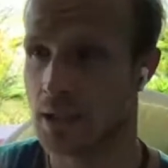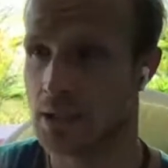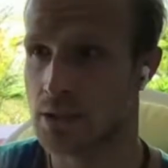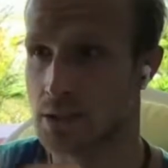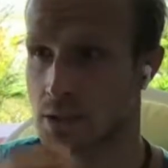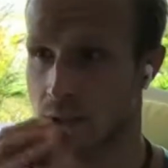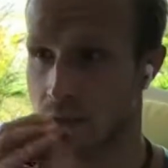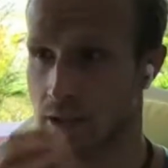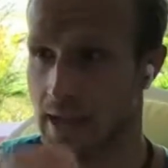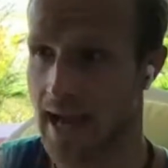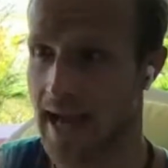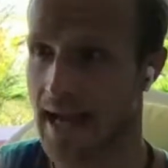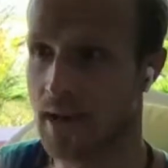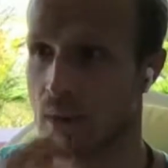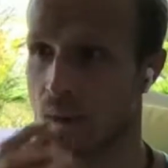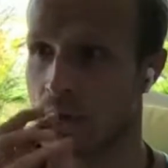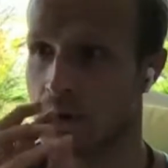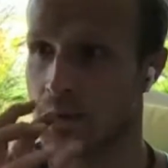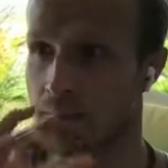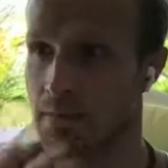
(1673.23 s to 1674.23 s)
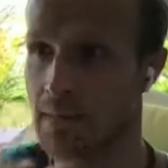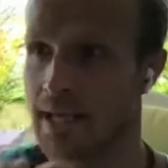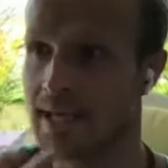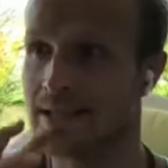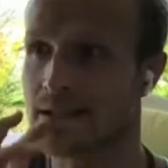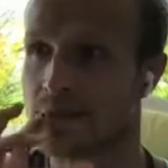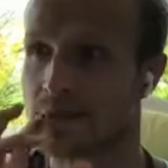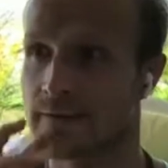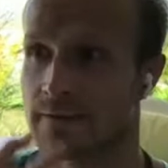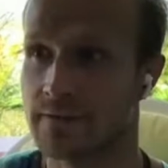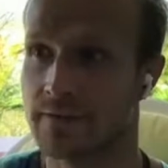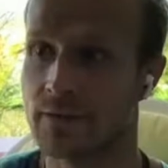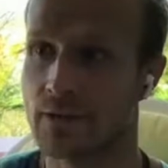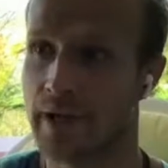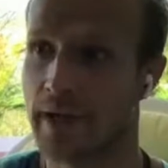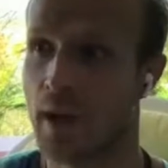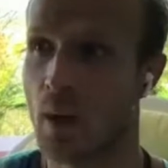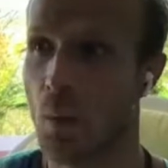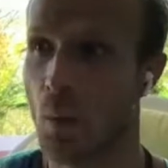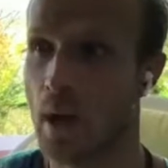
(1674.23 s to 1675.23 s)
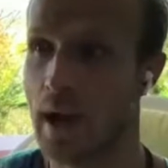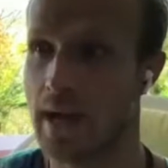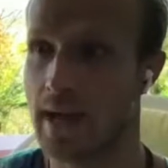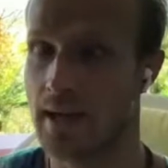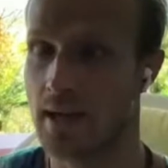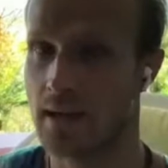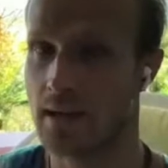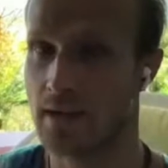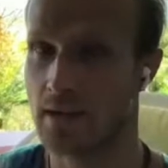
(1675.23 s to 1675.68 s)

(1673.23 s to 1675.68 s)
to that what makes you fully awake,